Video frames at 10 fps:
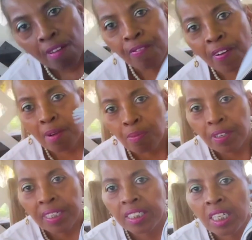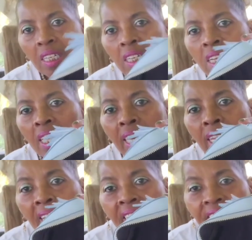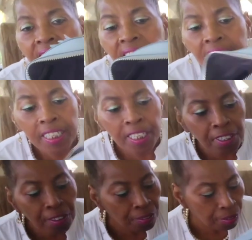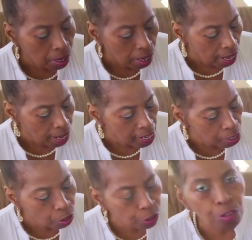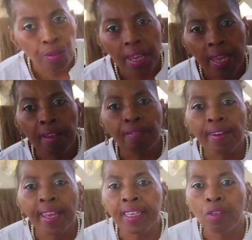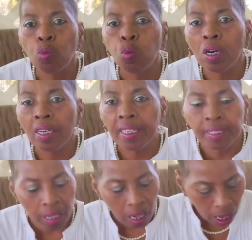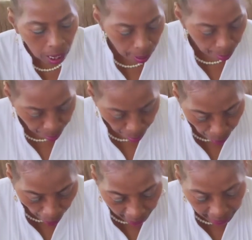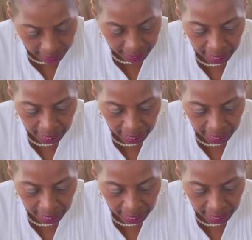fabric lining here. And you do have like one um, pocket.